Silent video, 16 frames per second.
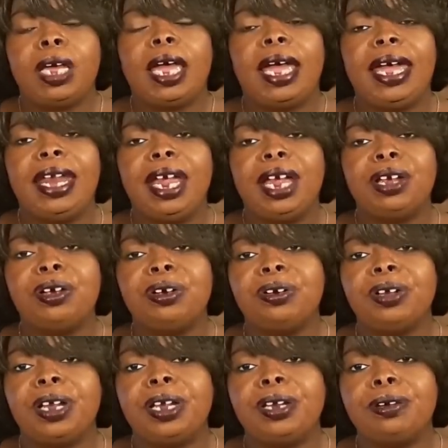And that
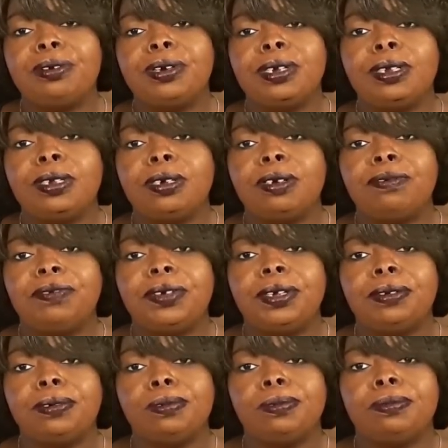girl ain't no good look for
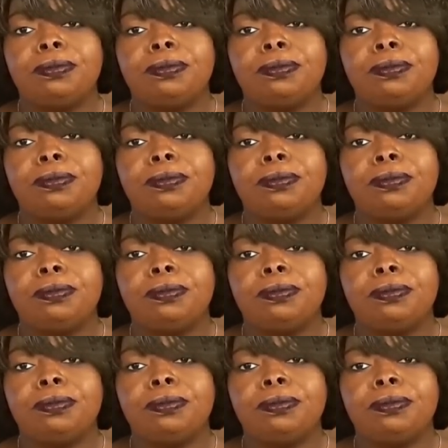you.